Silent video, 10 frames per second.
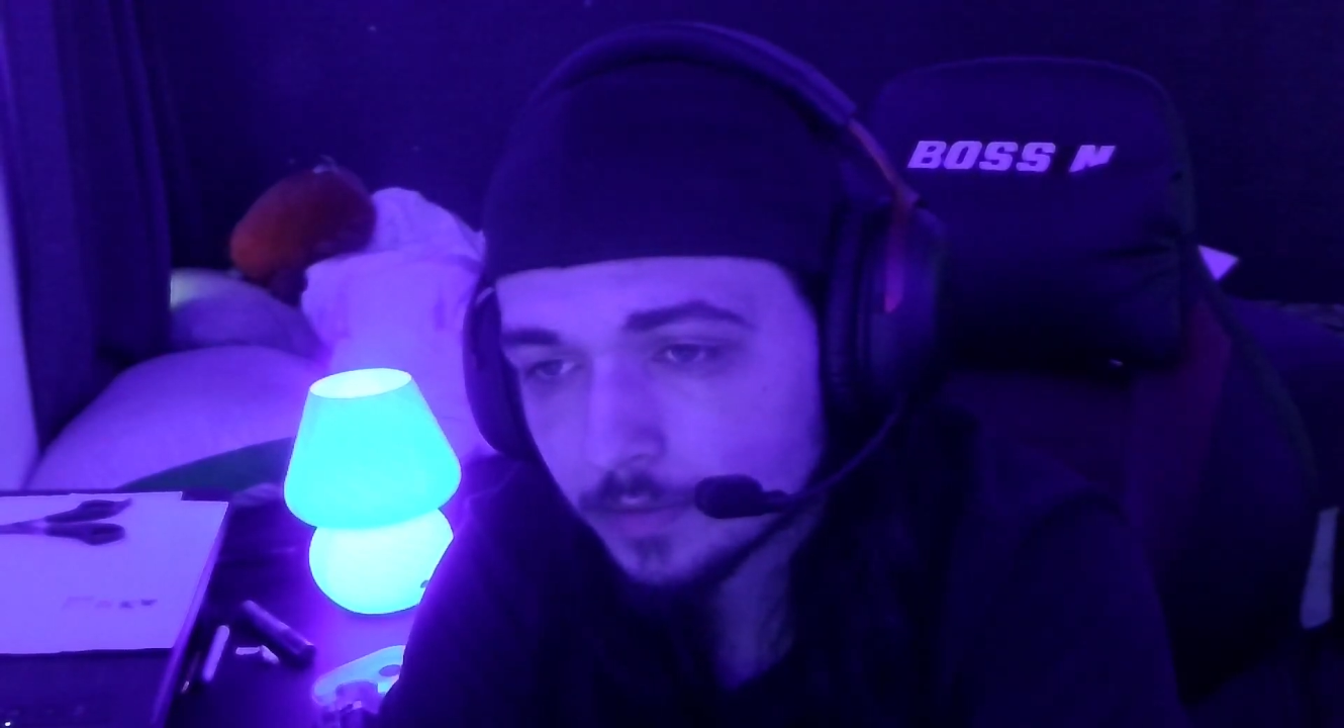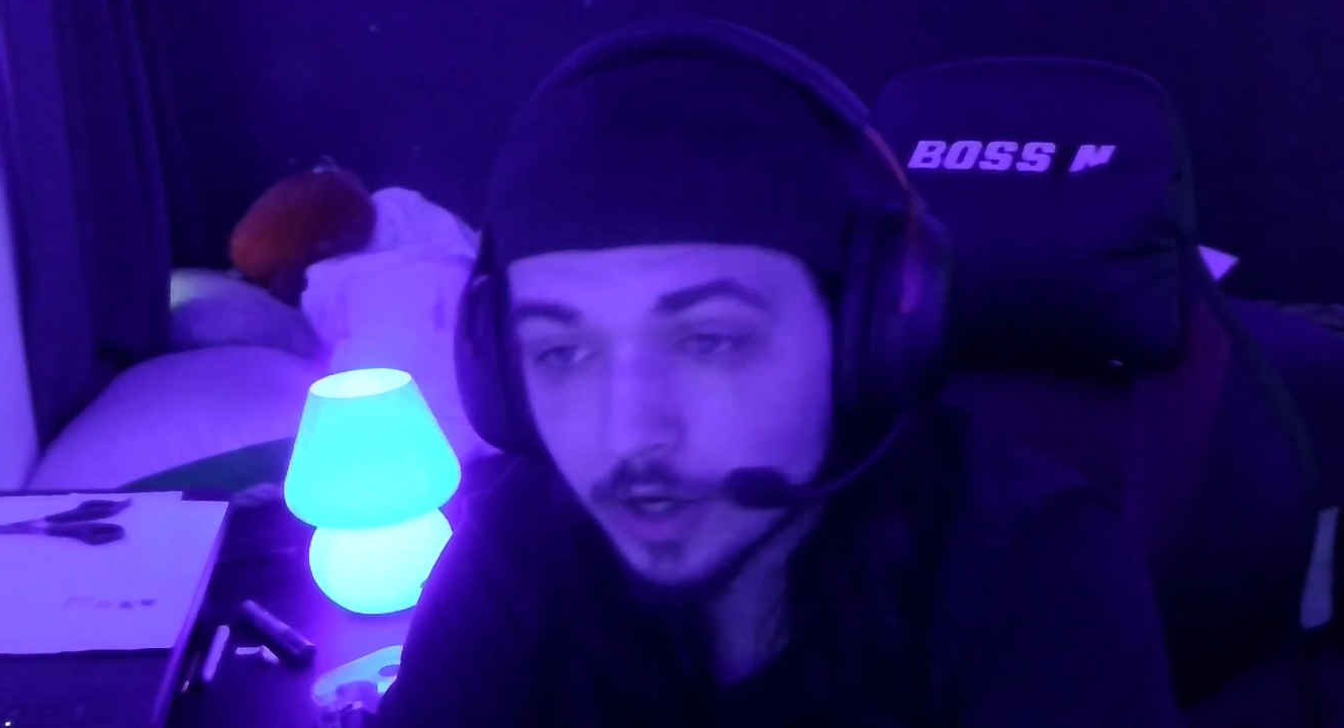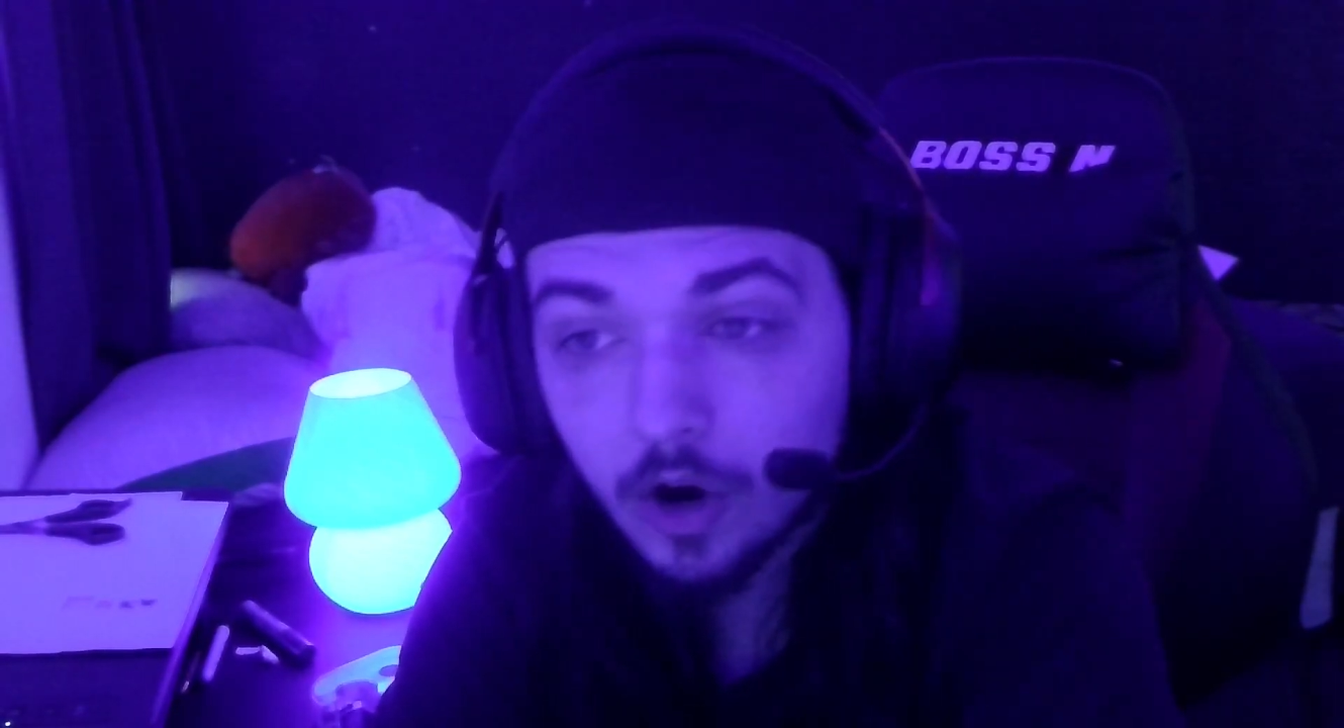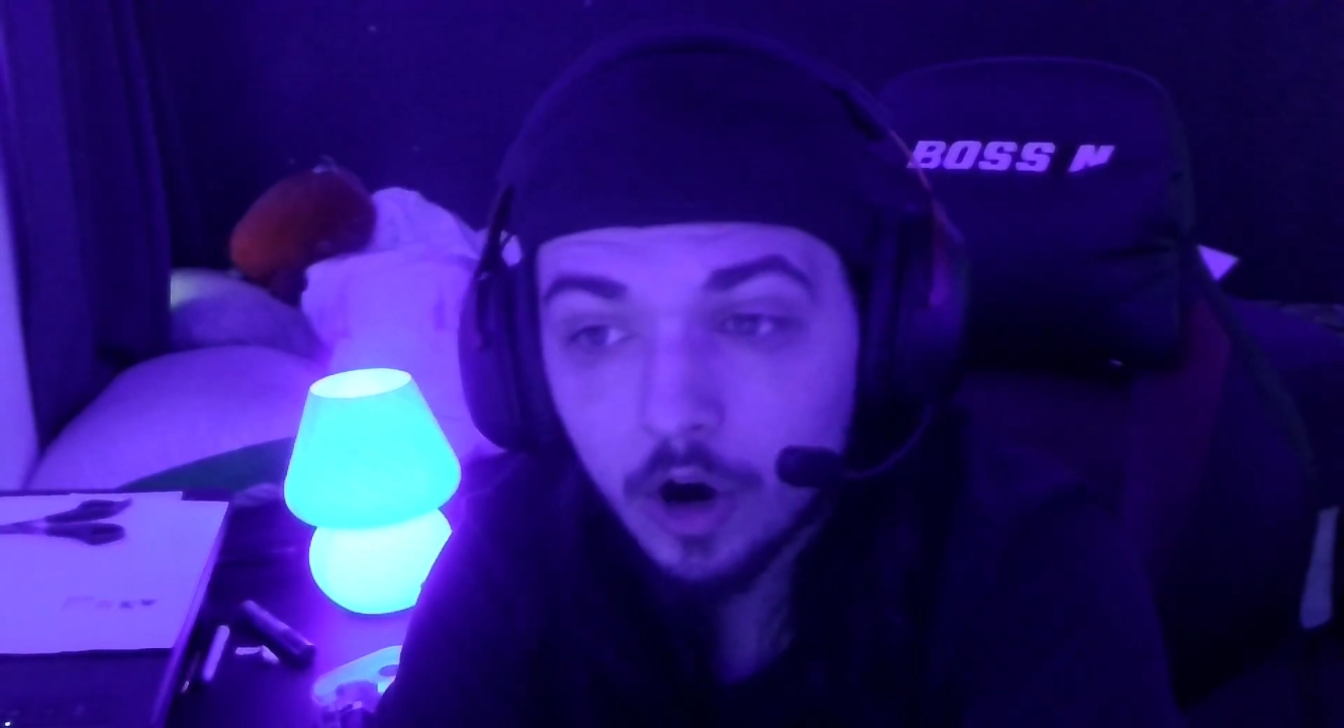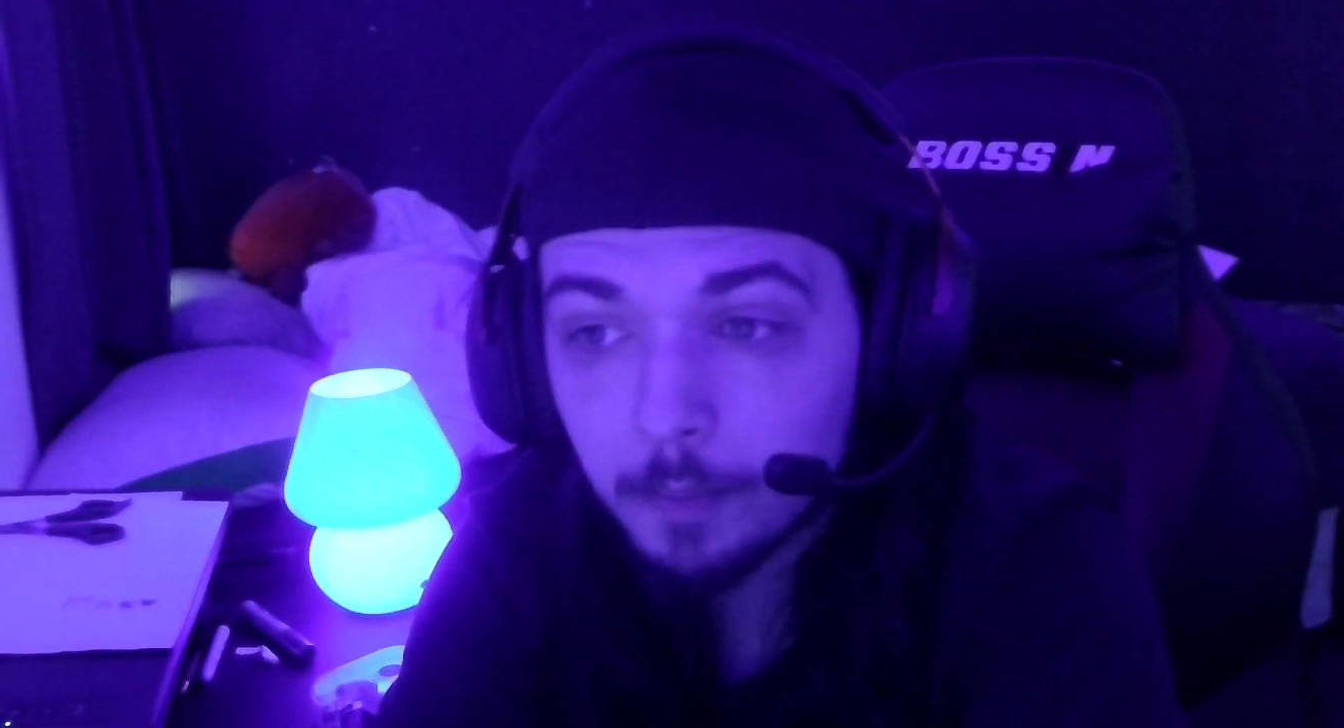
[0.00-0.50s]

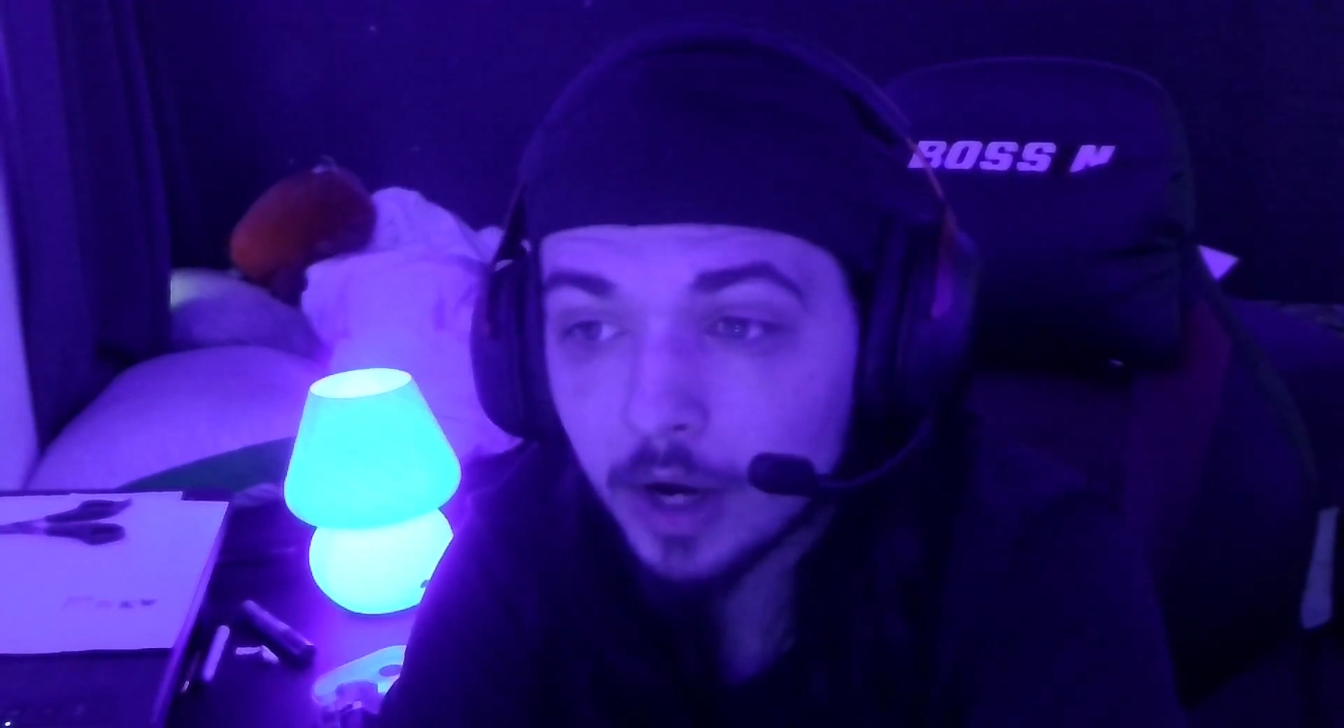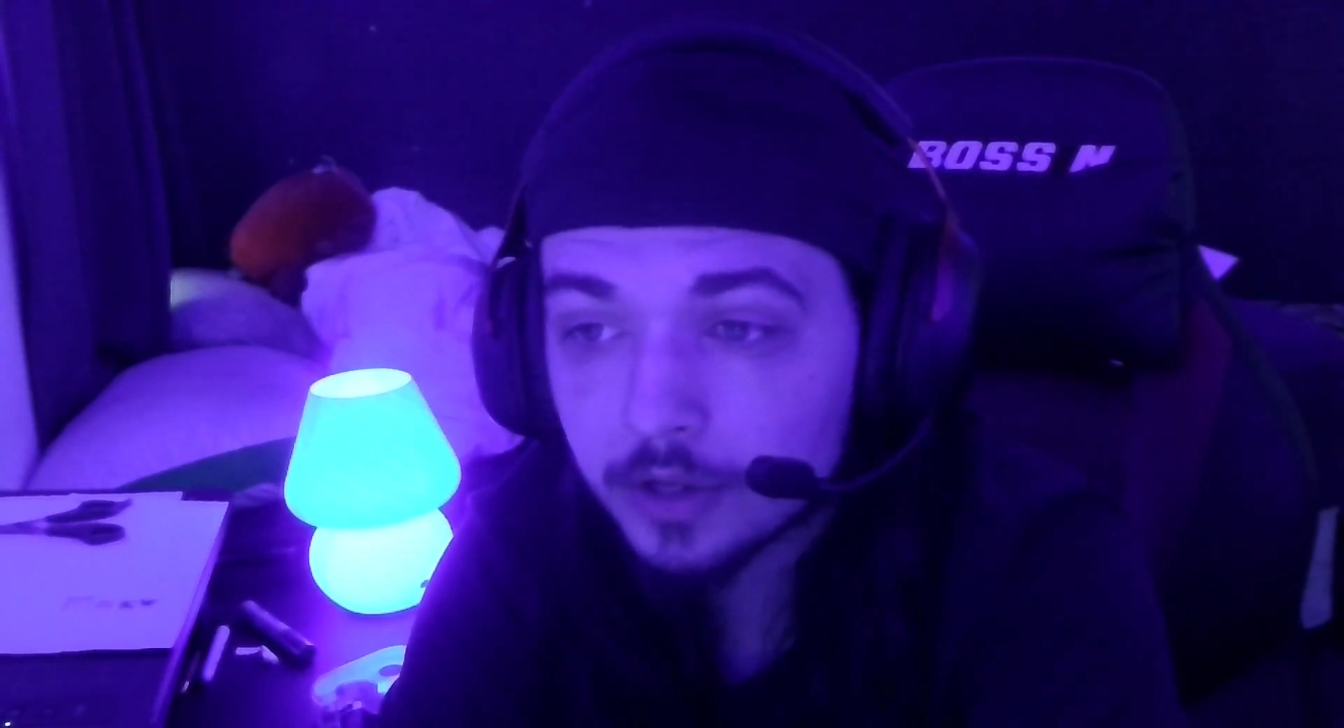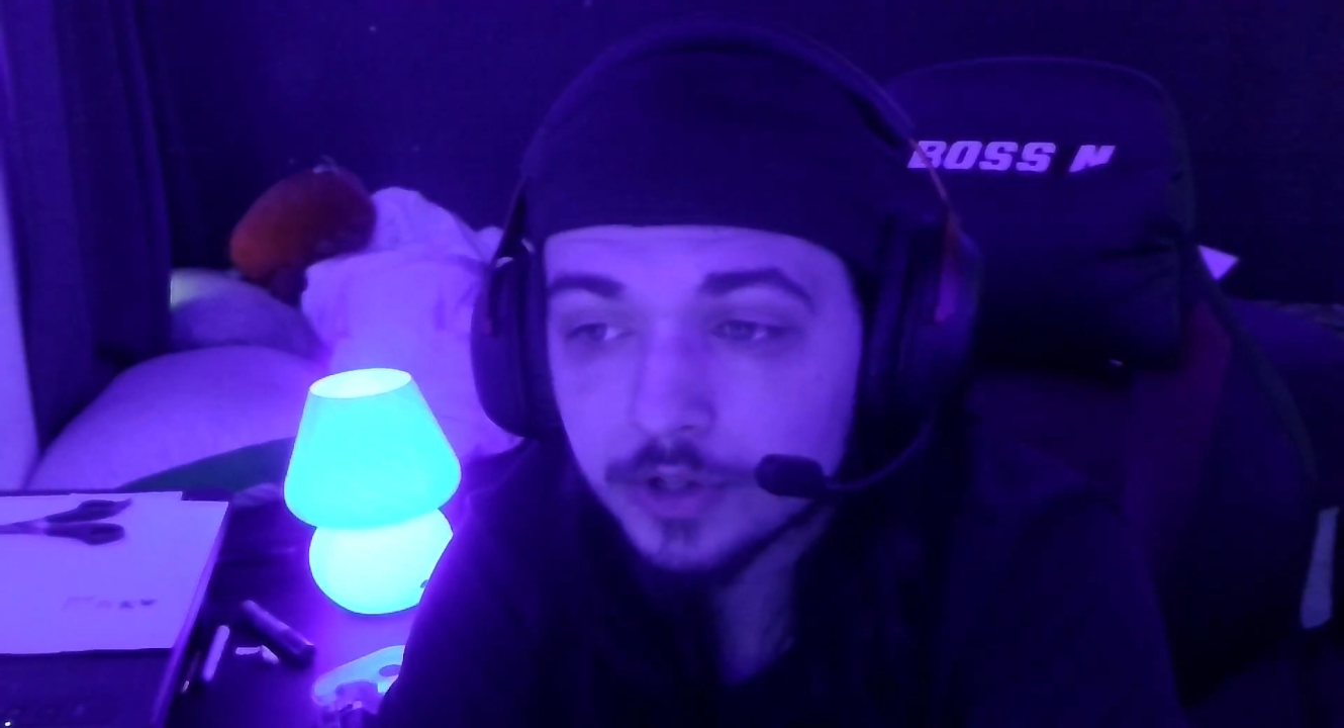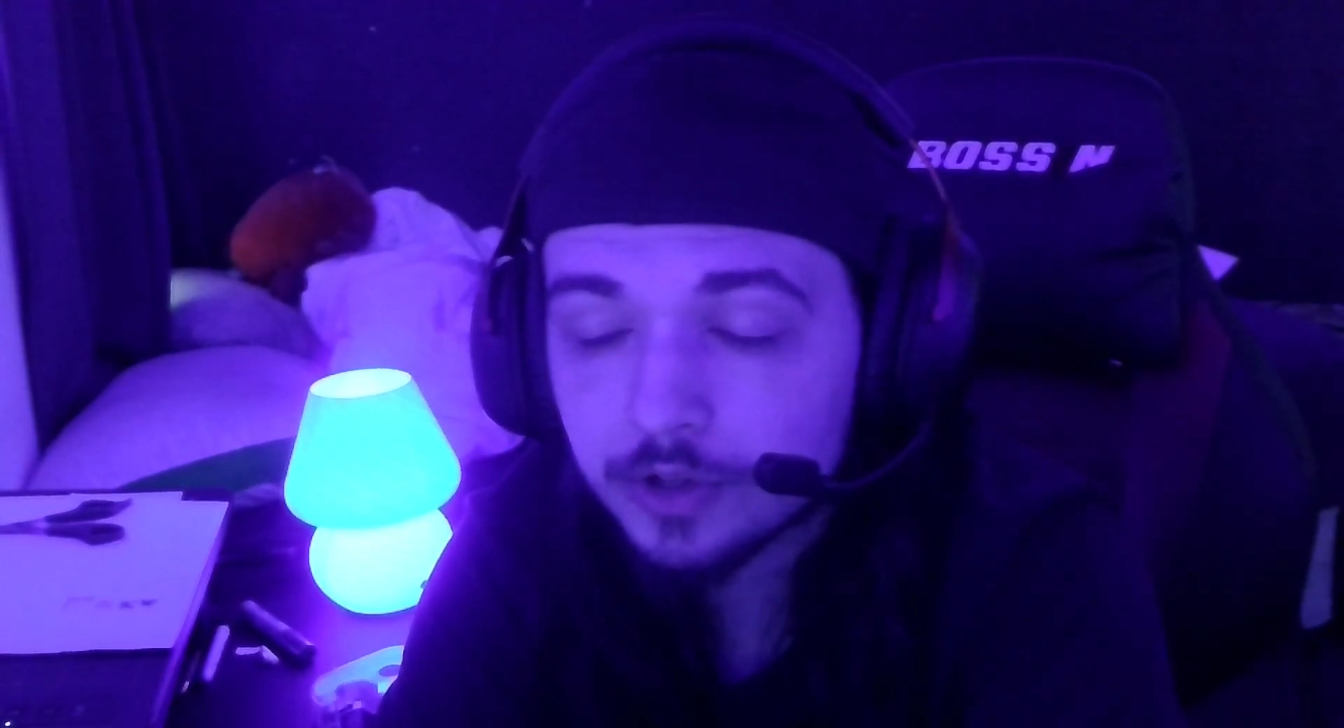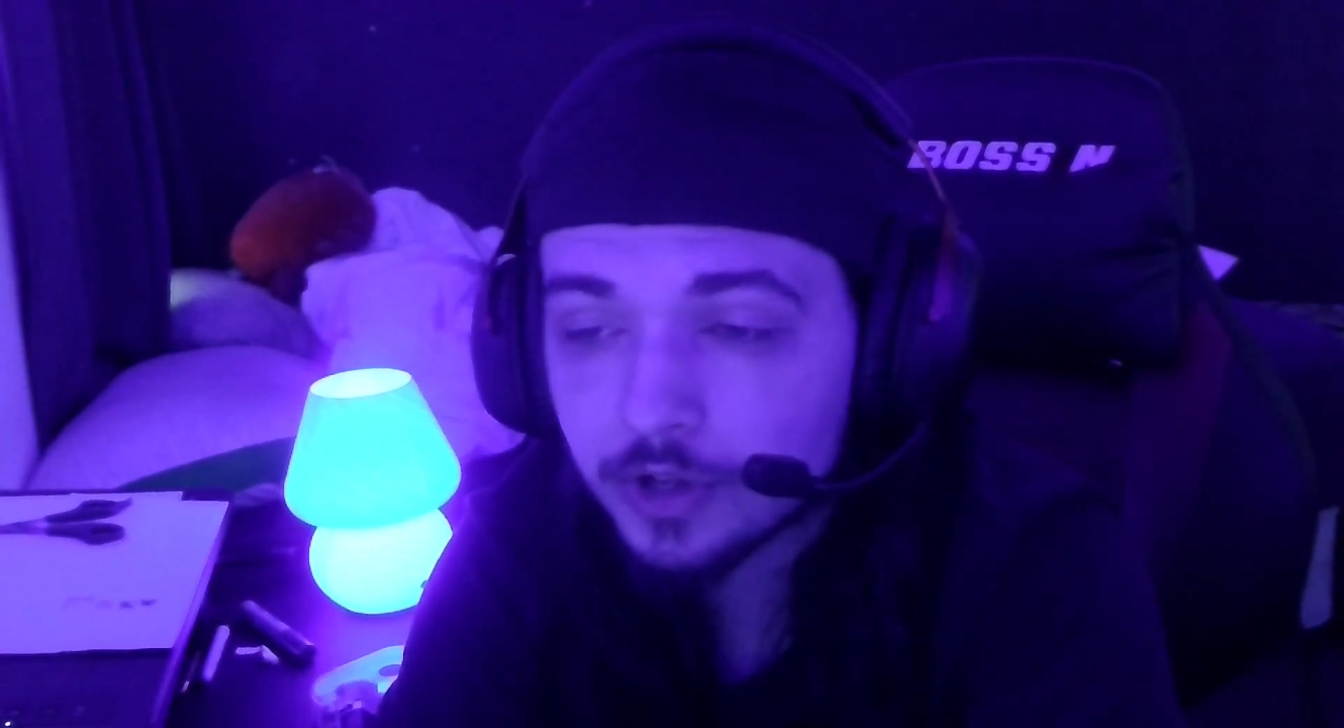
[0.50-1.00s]
are monsters,